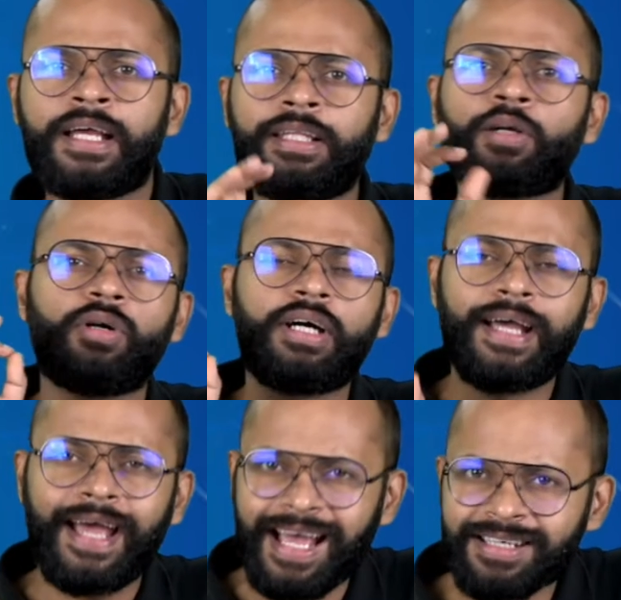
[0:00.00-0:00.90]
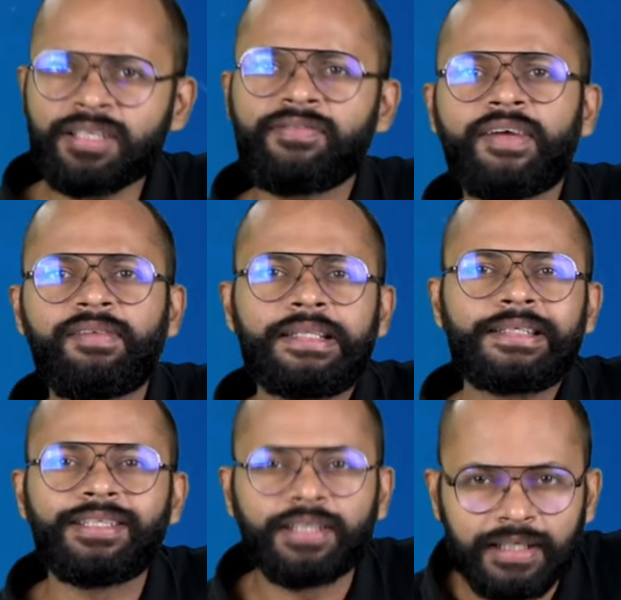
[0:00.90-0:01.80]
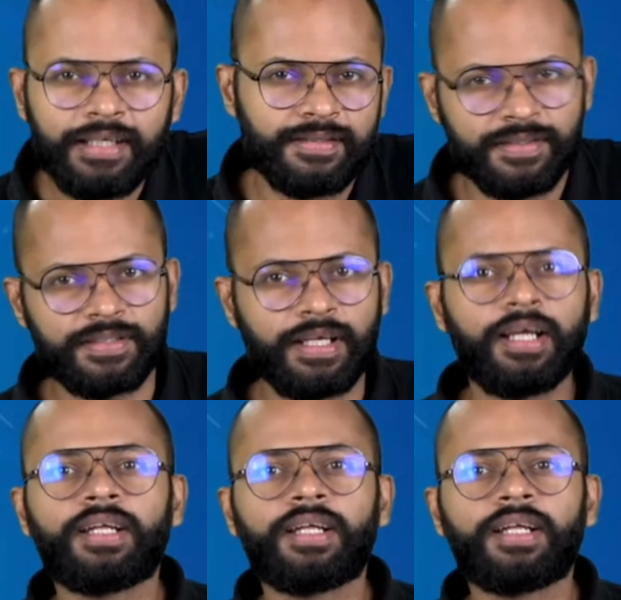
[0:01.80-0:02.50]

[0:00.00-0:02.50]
Dekho, as the wavelength increases,